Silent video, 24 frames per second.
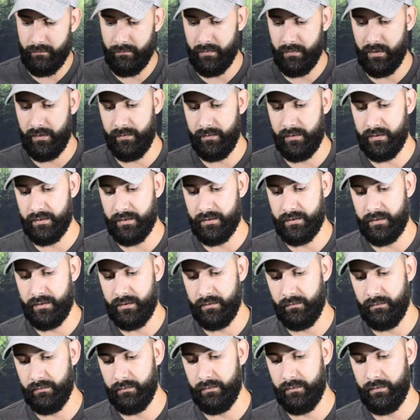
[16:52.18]
Maybe just
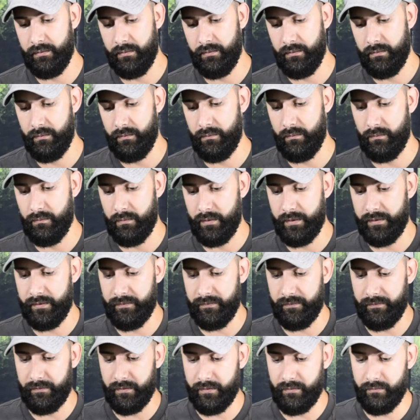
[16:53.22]
2, one in the
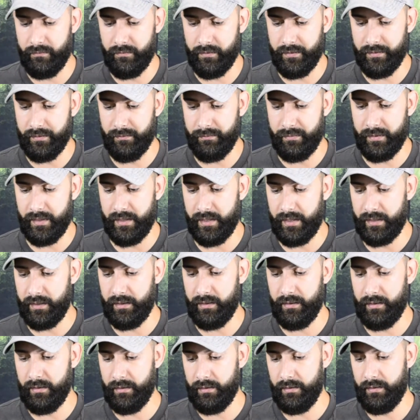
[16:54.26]
front, one in the back.